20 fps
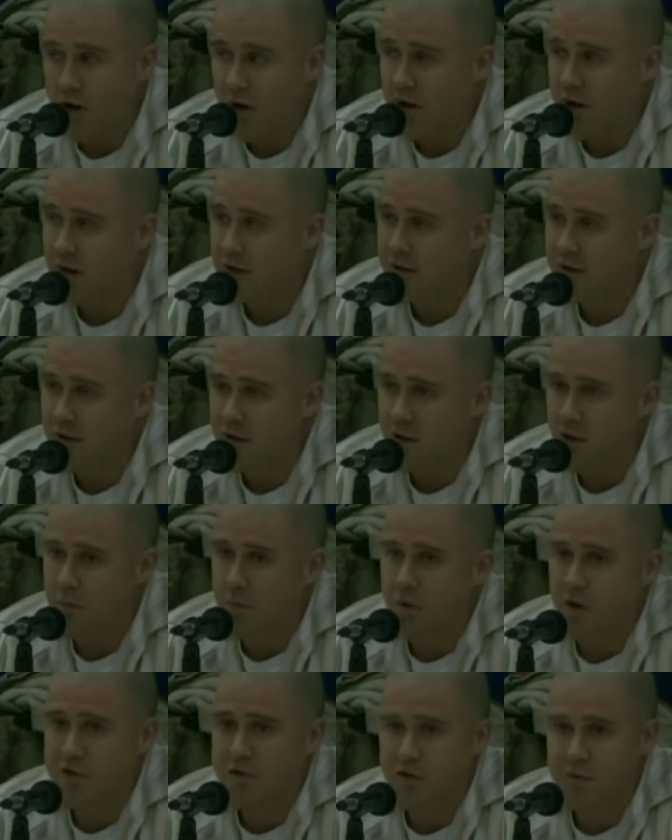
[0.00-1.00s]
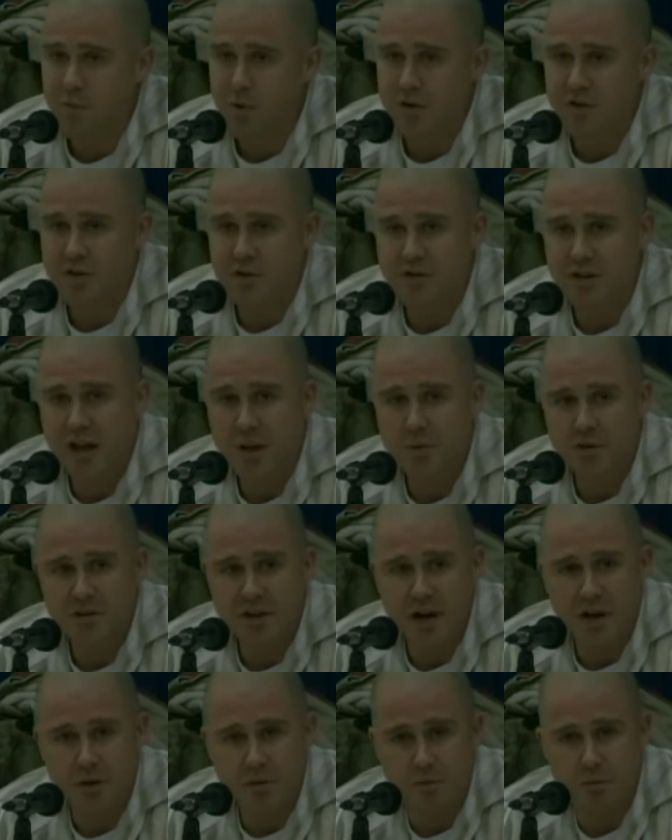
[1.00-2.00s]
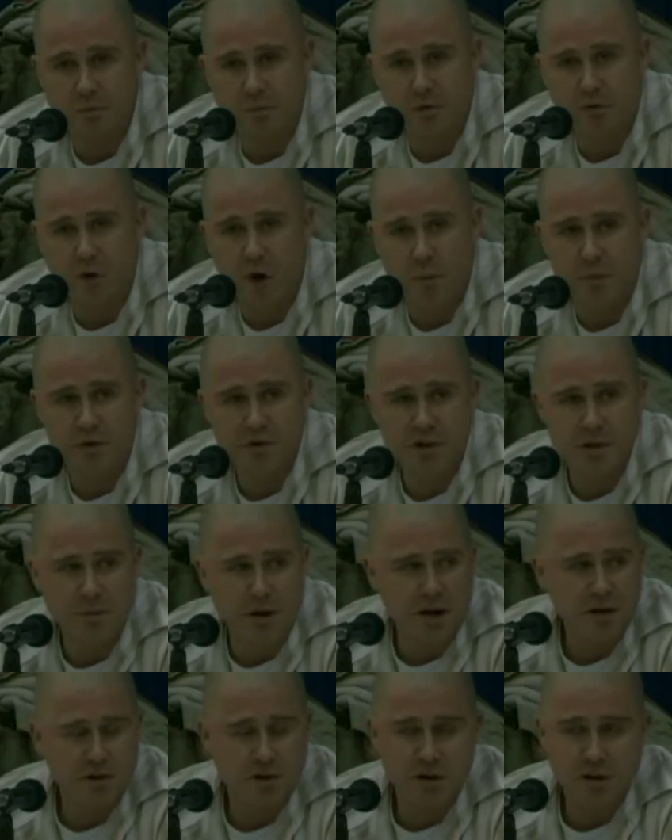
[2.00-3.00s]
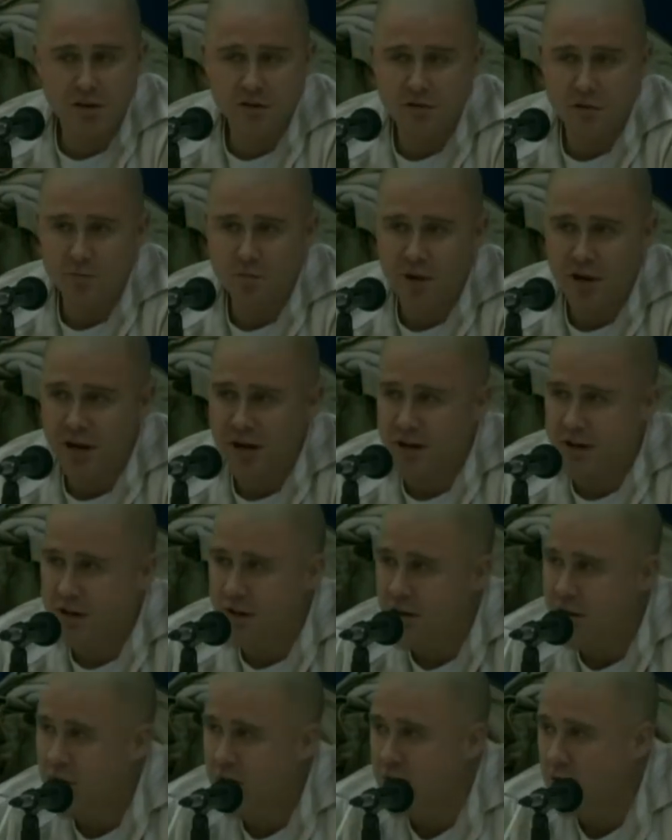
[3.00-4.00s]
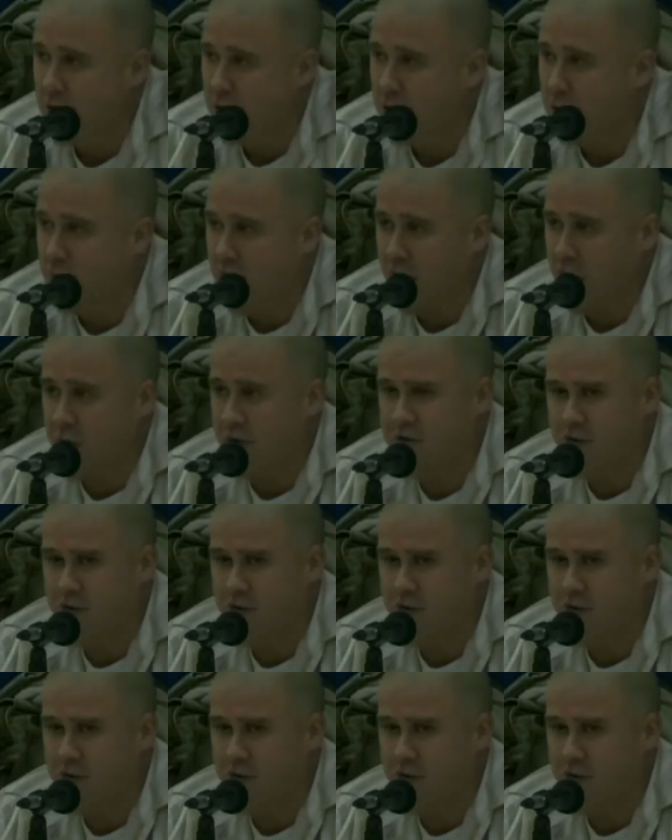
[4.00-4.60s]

and merchants put their tables out and performers come out and kids can play and whatever.